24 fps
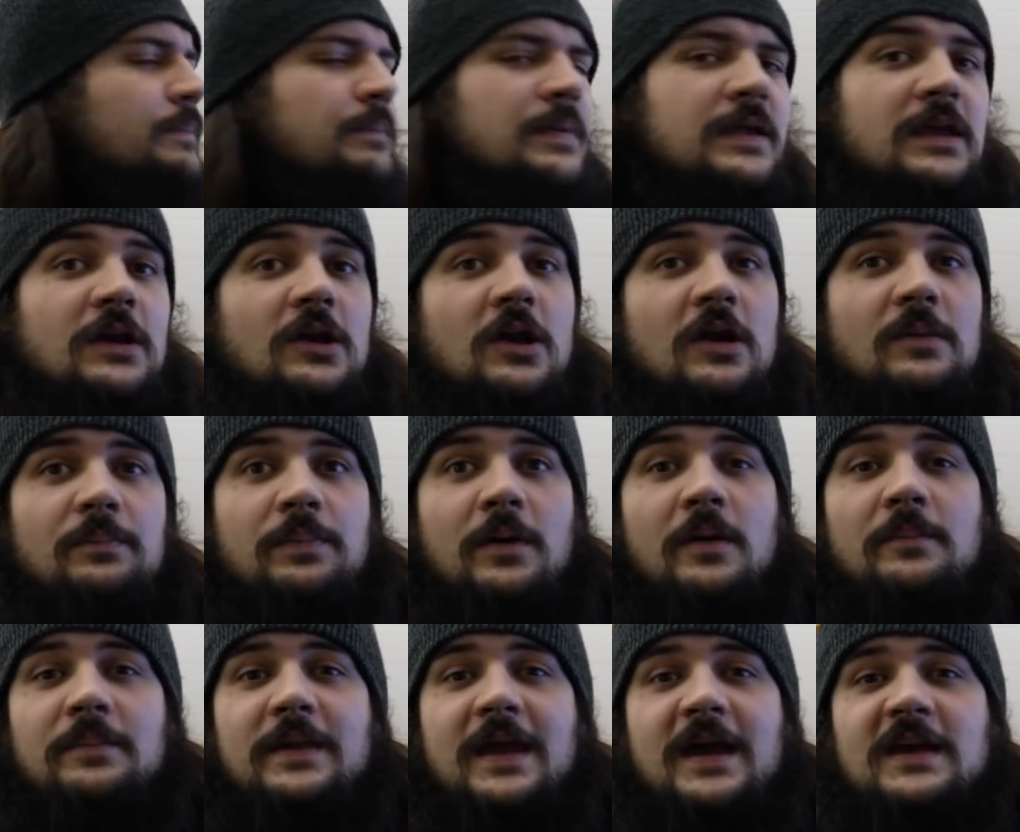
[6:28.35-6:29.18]
Being on
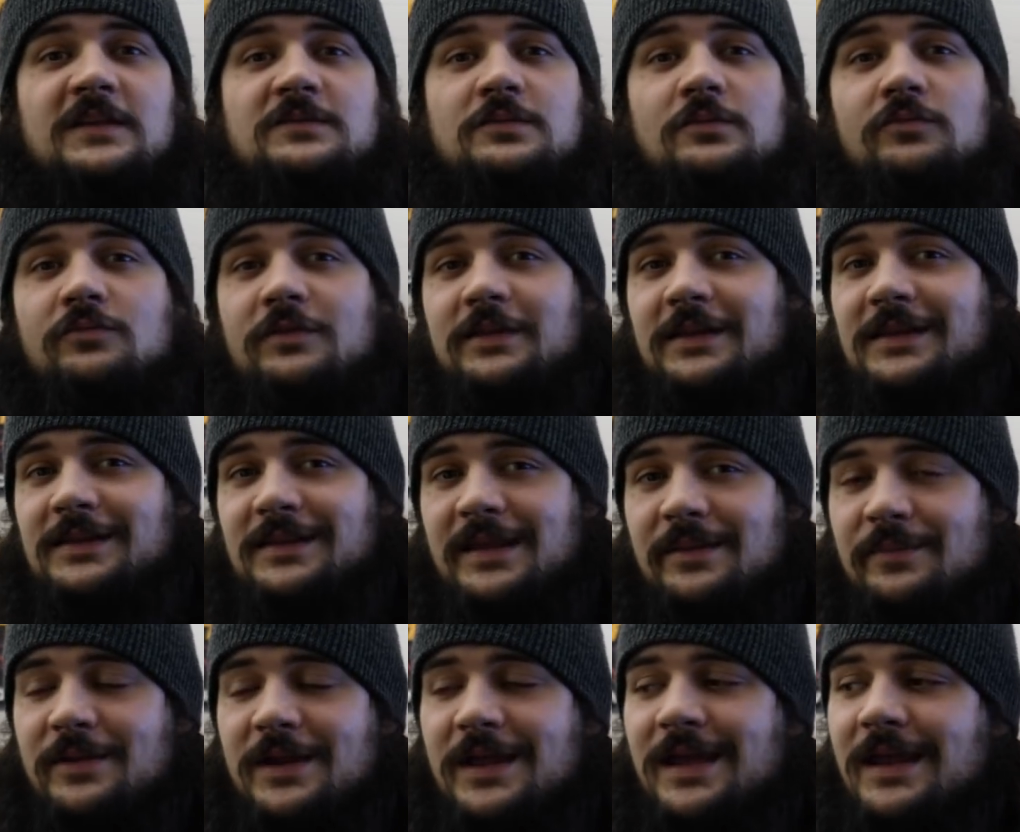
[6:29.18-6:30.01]
pump gas, we're really
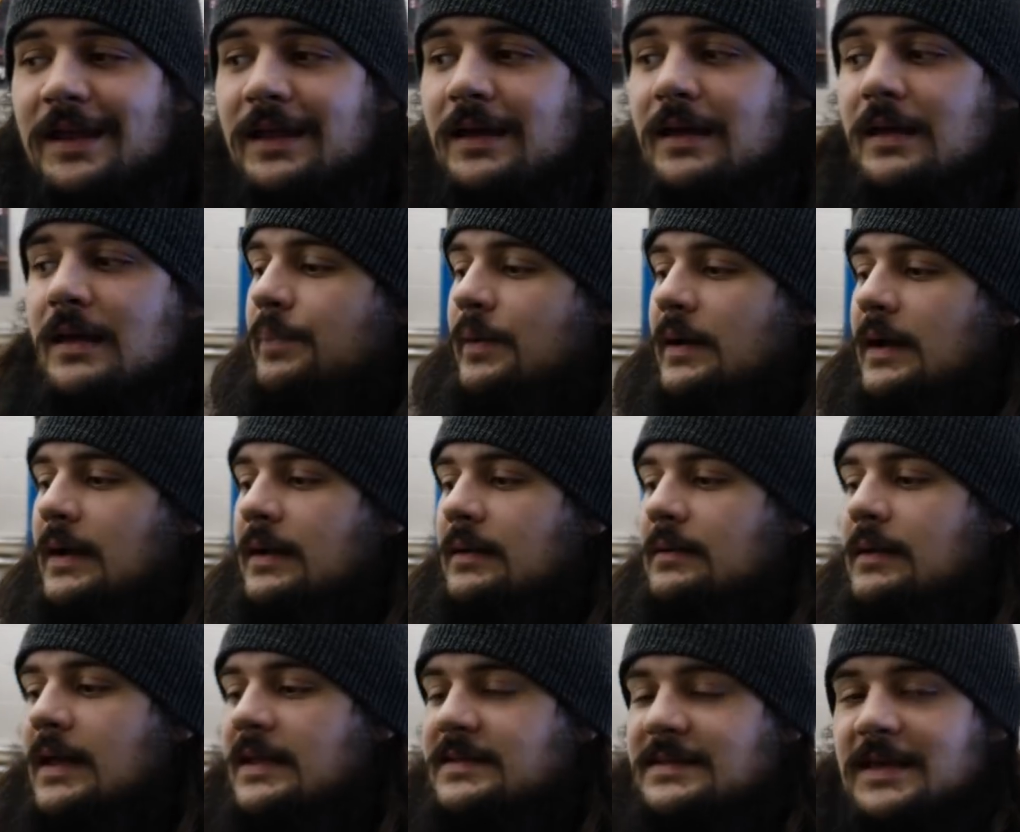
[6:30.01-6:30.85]
limited.
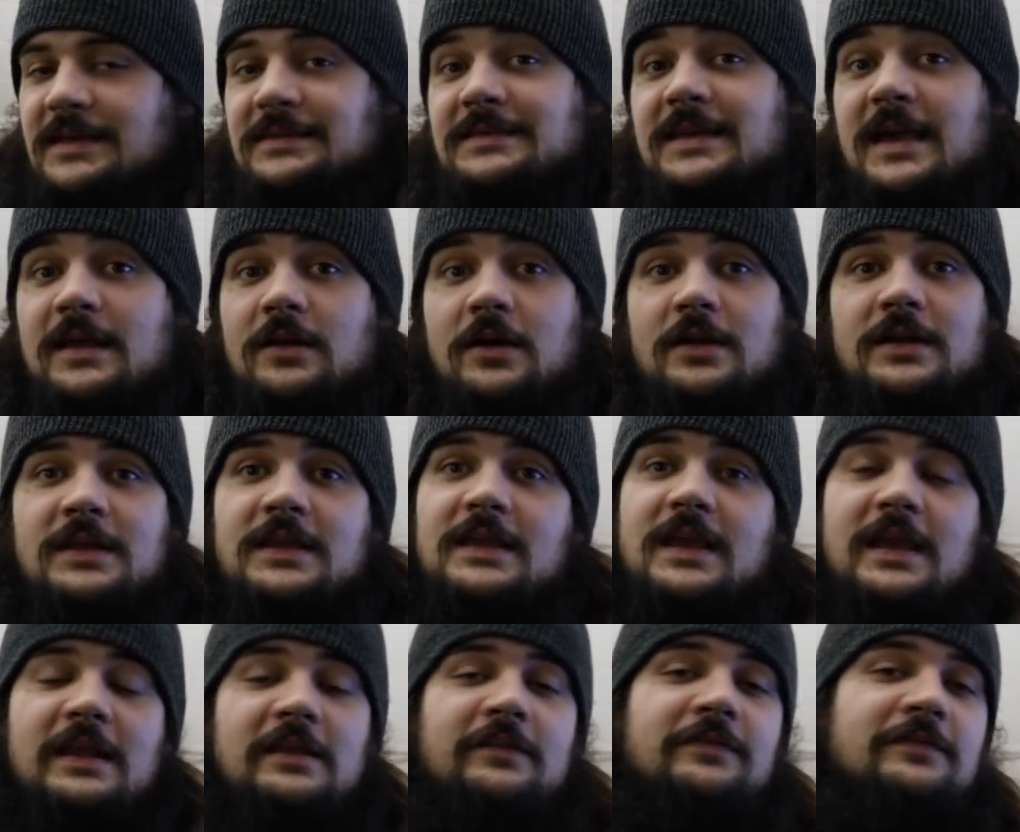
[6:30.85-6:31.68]
But as I said, on
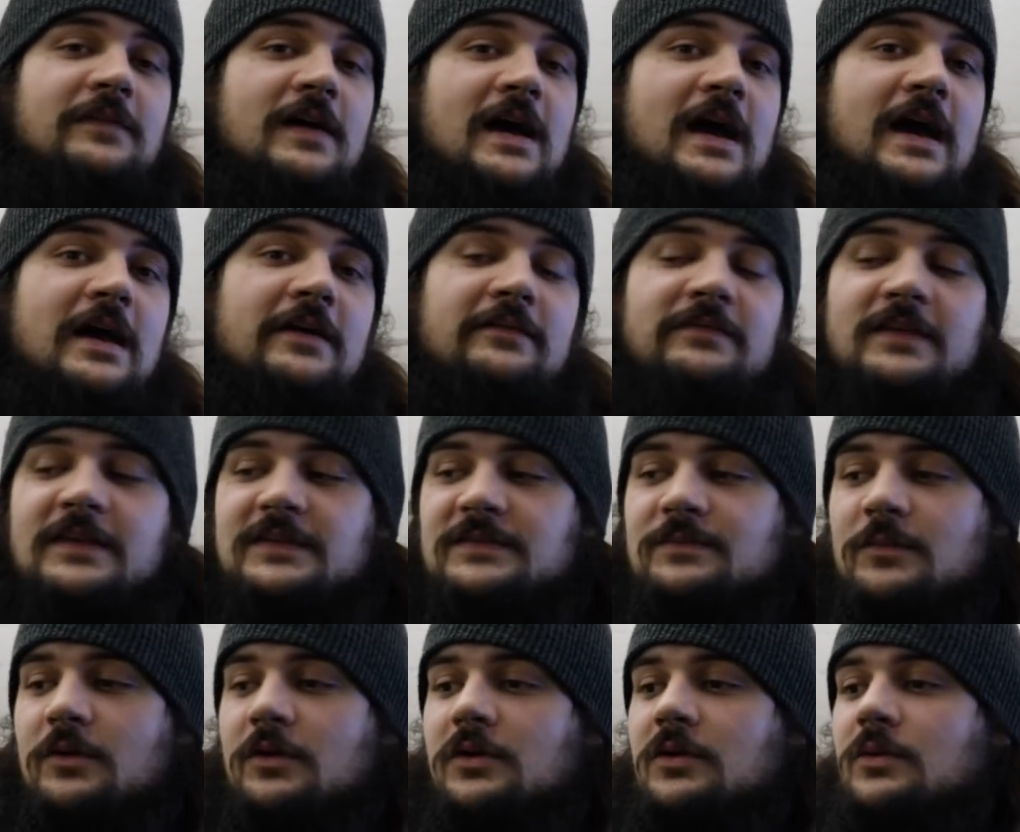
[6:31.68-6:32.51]
E85,
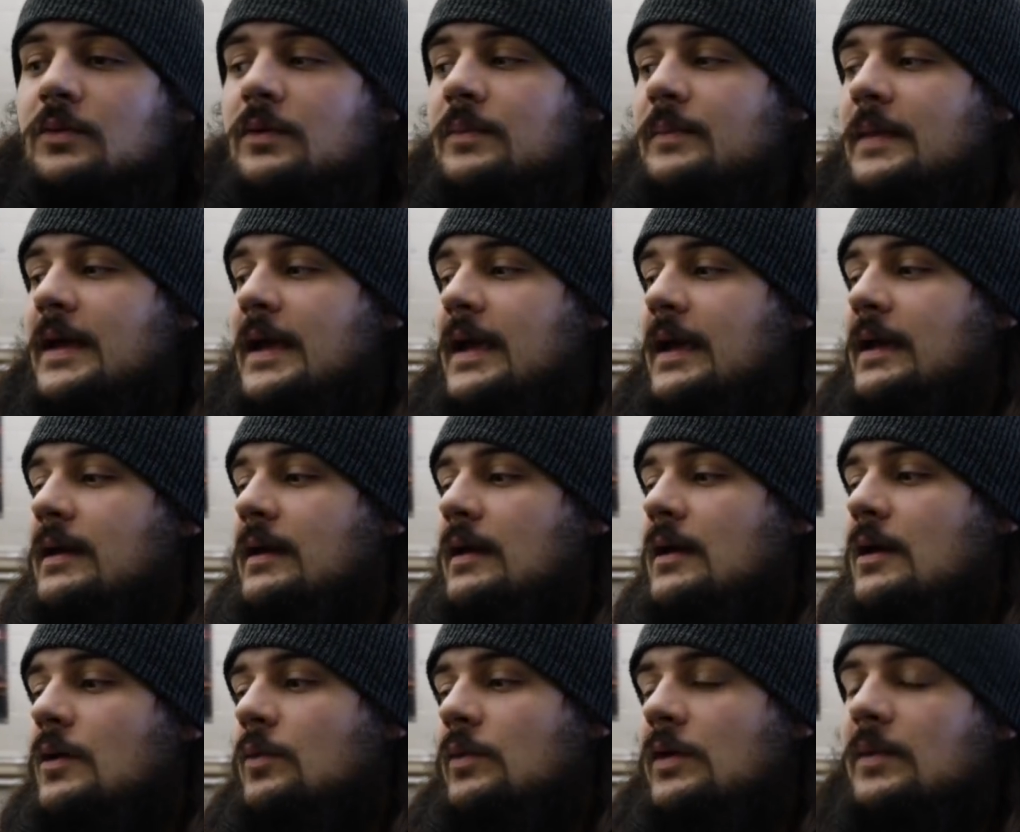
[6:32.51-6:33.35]
this motor would make,
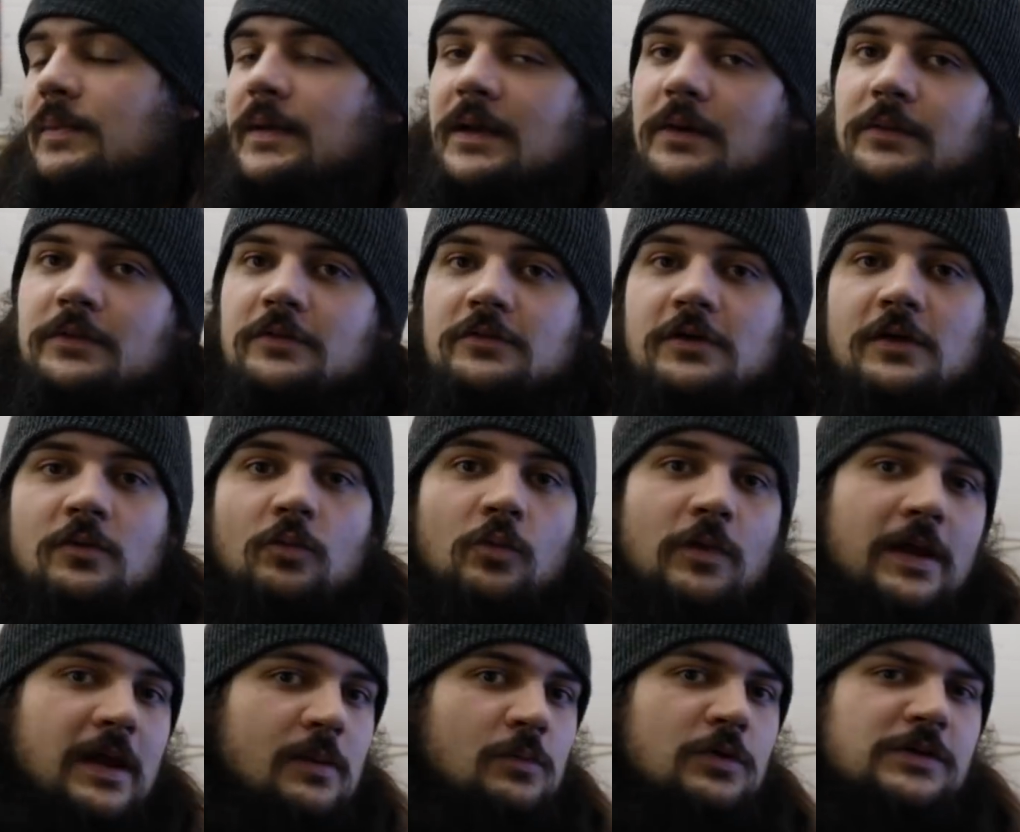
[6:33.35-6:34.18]
we'd be able to
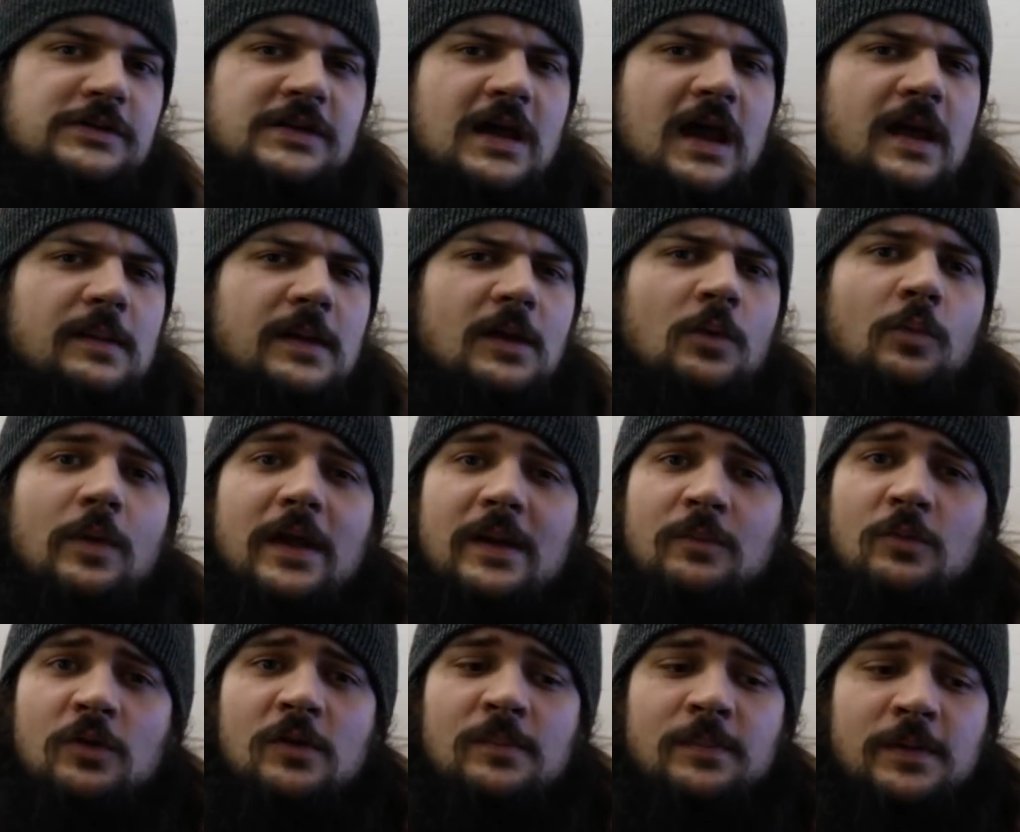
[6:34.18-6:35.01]
run way more timing,
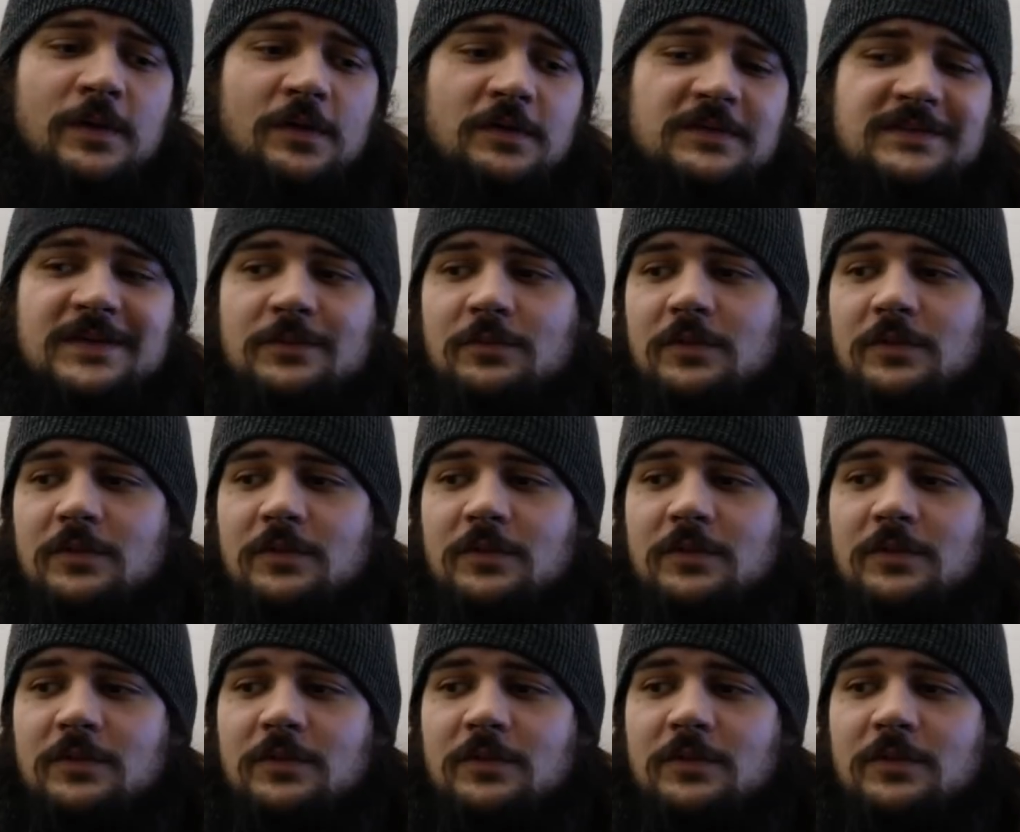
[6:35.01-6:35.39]
way more boost.